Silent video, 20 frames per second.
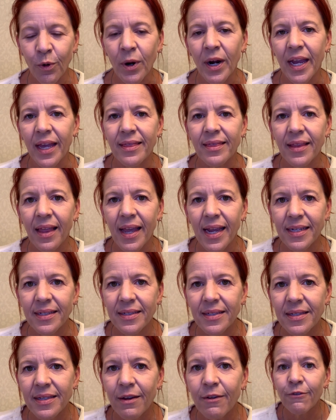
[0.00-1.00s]
forehead
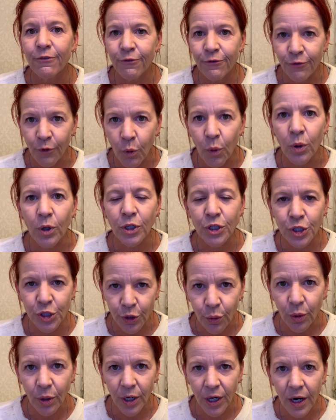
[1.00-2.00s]
lines for
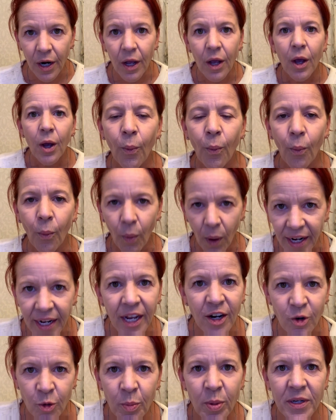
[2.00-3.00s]
sure,
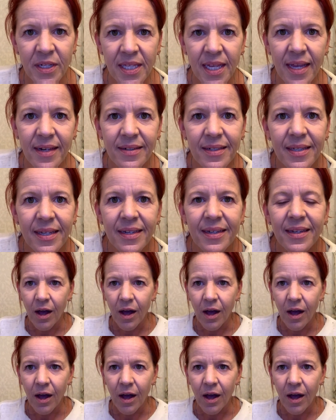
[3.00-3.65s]
100%.